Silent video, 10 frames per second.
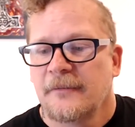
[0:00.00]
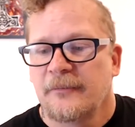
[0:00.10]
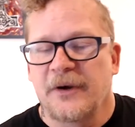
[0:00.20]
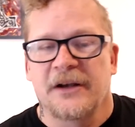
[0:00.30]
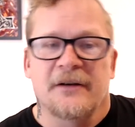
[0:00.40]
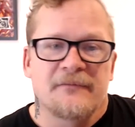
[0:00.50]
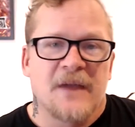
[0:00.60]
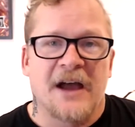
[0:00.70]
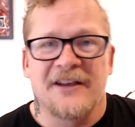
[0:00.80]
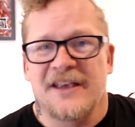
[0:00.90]
But
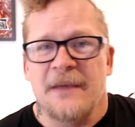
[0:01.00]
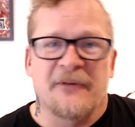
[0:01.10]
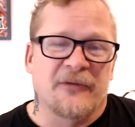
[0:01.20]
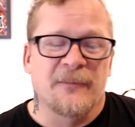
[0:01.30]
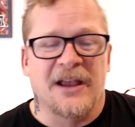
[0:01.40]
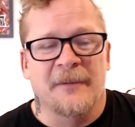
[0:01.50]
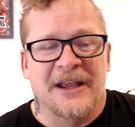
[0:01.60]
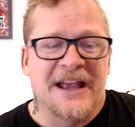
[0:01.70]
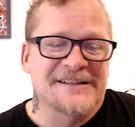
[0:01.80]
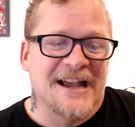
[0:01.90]
how do you keep it from
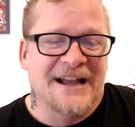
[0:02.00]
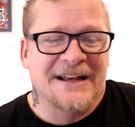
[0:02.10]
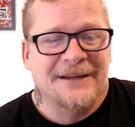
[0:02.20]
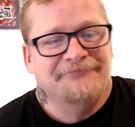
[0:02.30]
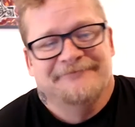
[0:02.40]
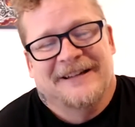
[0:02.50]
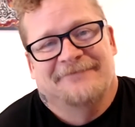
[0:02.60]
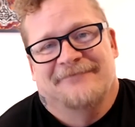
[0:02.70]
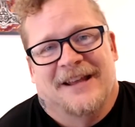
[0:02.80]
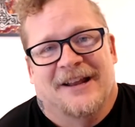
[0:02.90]
becoming anxiety?
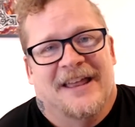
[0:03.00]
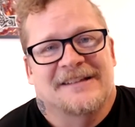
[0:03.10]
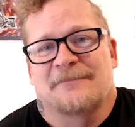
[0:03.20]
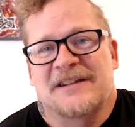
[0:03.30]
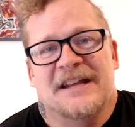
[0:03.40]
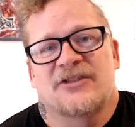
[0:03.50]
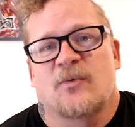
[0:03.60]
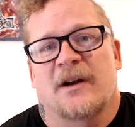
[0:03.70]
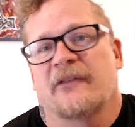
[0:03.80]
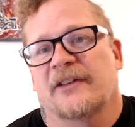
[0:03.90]
You know, that's up to each
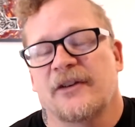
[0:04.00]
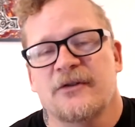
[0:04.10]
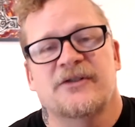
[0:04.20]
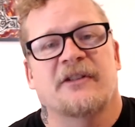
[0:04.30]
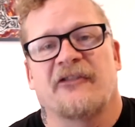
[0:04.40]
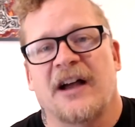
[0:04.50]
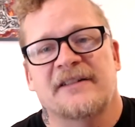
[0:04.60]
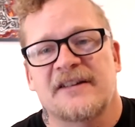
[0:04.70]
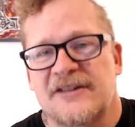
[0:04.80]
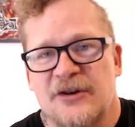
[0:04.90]
one of us. Use your
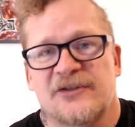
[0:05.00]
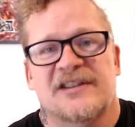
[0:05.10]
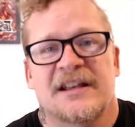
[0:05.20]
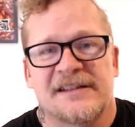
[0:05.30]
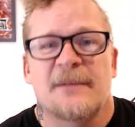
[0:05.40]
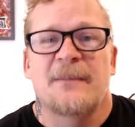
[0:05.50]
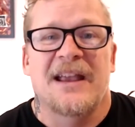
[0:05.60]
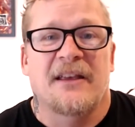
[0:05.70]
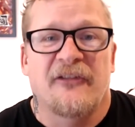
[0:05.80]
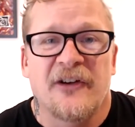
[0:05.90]
vices. Use things that
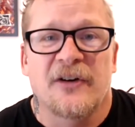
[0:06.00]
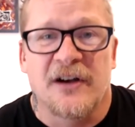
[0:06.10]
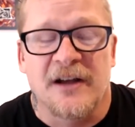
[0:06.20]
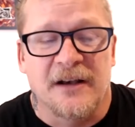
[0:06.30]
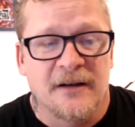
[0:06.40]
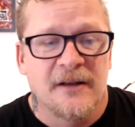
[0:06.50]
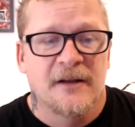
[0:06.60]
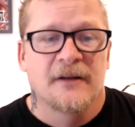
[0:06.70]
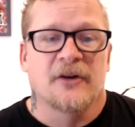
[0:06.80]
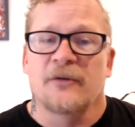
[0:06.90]
make you feel good.
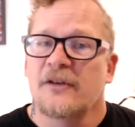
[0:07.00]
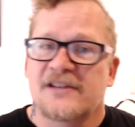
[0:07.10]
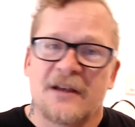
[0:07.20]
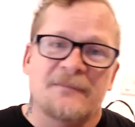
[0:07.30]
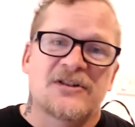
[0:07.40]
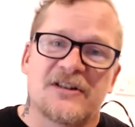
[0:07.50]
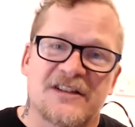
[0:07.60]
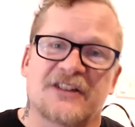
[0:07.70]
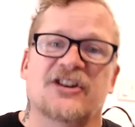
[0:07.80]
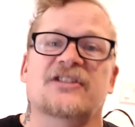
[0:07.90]
Don't use them to
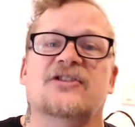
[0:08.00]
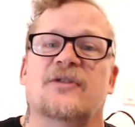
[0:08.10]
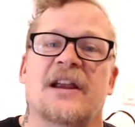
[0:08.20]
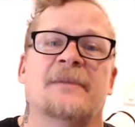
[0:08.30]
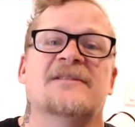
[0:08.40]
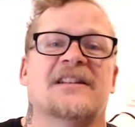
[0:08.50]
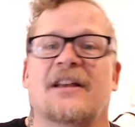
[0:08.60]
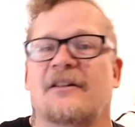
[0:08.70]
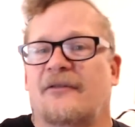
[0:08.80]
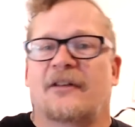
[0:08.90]
such extremes that
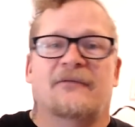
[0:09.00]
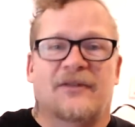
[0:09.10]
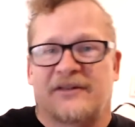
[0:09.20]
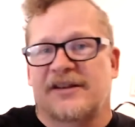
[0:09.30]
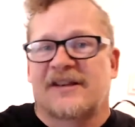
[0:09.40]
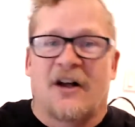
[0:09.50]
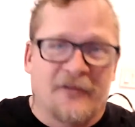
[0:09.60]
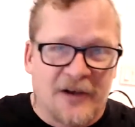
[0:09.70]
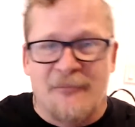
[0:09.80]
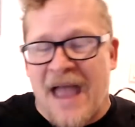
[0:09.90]
you can
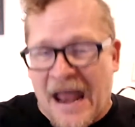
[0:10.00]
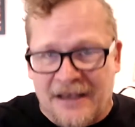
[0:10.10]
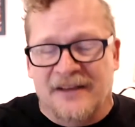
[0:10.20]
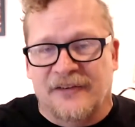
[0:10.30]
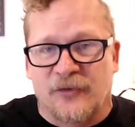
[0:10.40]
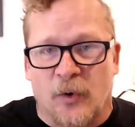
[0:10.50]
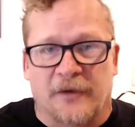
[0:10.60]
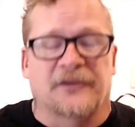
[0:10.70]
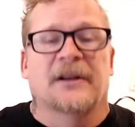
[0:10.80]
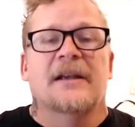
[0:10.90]
dissolve into madness, of
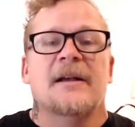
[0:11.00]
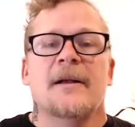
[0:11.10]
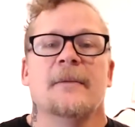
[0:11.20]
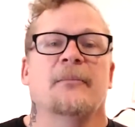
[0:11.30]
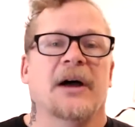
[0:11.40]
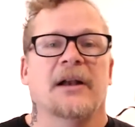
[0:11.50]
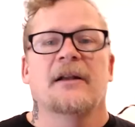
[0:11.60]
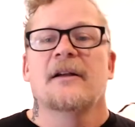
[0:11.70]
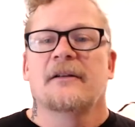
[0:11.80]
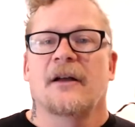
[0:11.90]
course. But
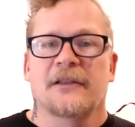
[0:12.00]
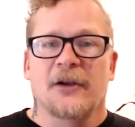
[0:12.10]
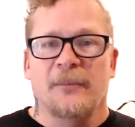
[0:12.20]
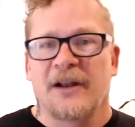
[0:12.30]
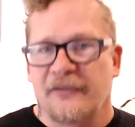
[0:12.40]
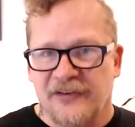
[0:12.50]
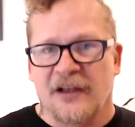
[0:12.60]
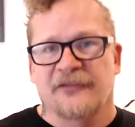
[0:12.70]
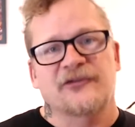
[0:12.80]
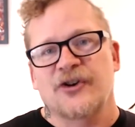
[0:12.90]
a little bit of
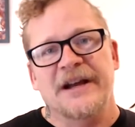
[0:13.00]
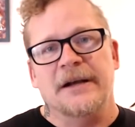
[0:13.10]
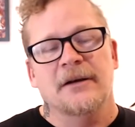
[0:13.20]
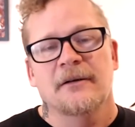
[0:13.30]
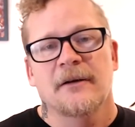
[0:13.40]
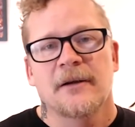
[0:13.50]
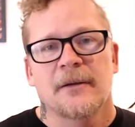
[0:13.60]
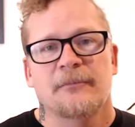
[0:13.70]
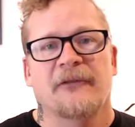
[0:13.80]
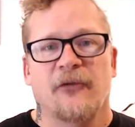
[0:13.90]
self-treat
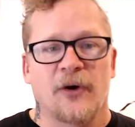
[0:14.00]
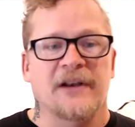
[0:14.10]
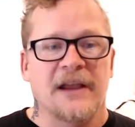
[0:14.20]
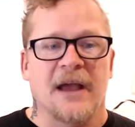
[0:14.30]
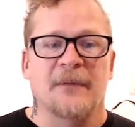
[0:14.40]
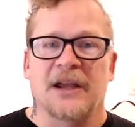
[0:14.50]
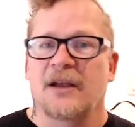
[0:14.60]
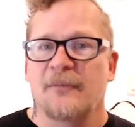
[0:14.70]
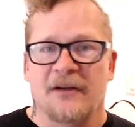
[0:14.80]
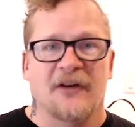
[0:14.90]
before DMing
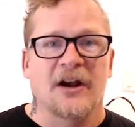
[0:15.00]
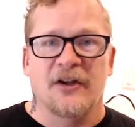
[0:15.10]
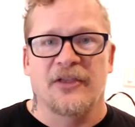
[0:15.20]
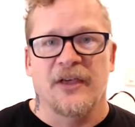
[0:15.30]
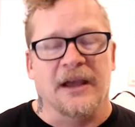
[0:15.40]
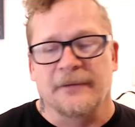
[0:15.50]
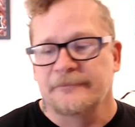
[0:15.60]
can be a very good thing.